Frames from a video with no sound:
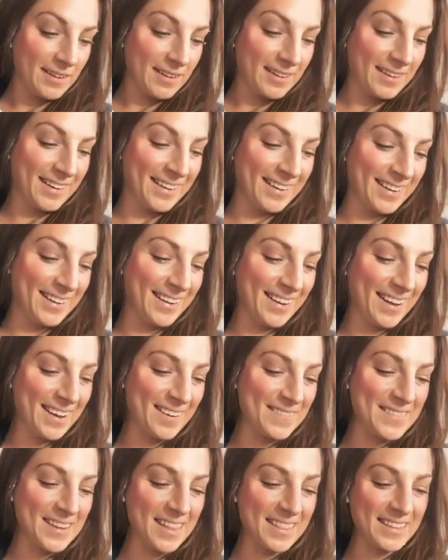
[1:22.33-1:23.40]
I
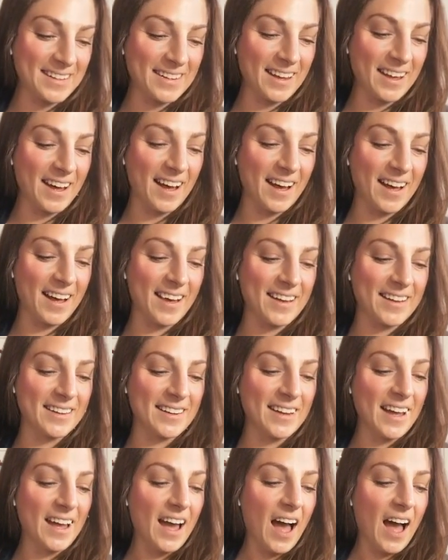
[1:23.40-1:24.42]
have nothing to hide.